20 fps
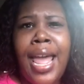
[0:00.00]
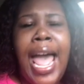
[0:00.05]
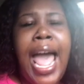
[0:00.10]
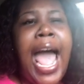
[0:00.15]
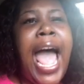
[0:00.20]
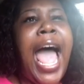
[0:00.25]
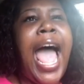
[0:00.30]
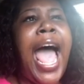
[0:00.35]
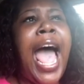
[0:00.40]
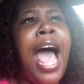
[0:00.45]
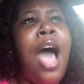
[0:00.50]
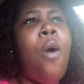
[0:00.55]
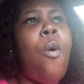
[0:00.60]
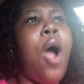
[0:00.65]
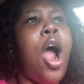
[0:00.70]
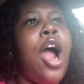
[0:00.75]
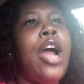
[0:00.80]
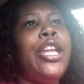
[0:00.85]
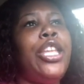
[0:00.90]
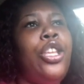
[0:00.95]
How
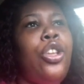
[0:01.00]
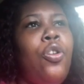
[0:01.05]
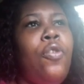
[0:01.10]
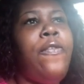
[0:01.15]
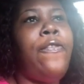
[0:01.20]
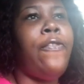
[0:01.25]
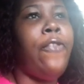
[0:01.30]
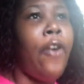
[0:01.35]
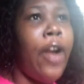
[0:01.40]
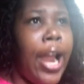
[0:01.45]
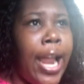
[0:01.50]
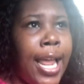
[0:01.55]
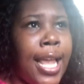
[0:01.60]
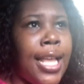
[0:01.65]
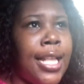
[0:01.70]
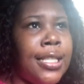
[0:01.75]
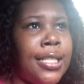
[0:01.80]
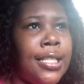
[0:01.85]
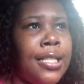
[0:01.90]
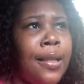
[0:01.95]
are you
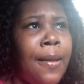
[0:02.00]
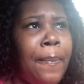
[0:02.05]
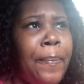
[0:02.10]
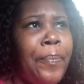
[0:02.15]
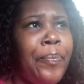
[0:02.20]
friends